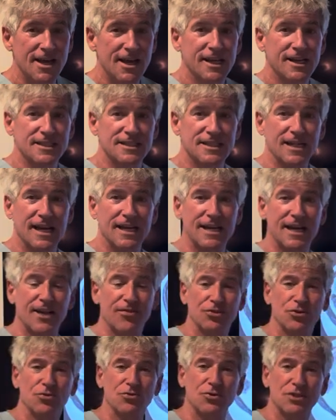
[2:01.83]
because I
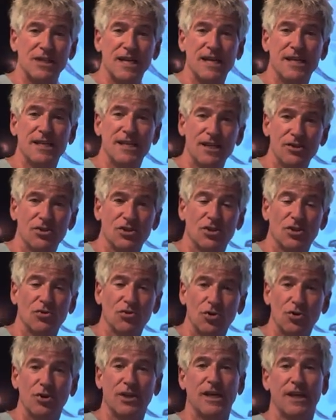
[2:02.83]
got 13 years of
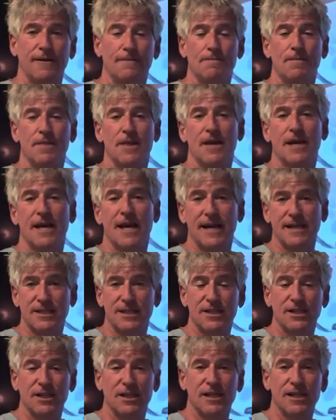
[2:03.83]
looking at
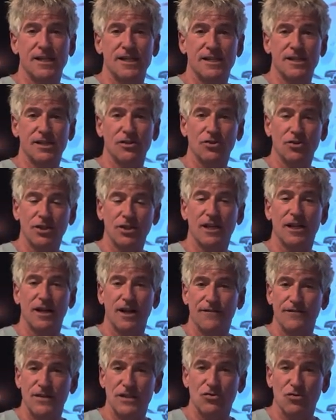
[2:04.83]
studies and looking
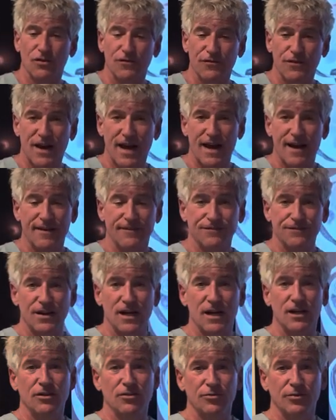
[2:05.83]
at visceral fat and
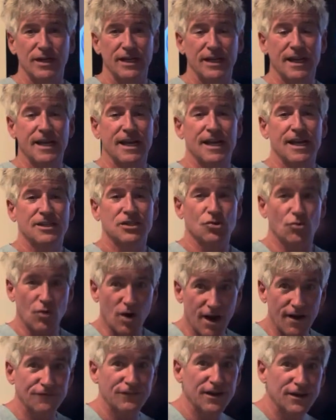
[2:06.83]
following it. So
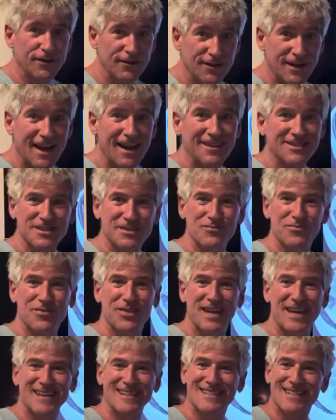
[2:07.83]
I figured out some
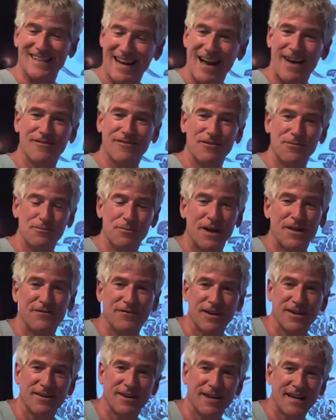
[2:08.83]
things that haven't been
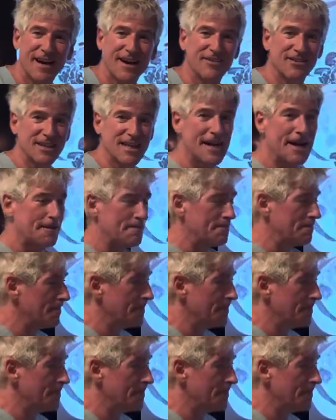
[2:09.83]
figured out yet.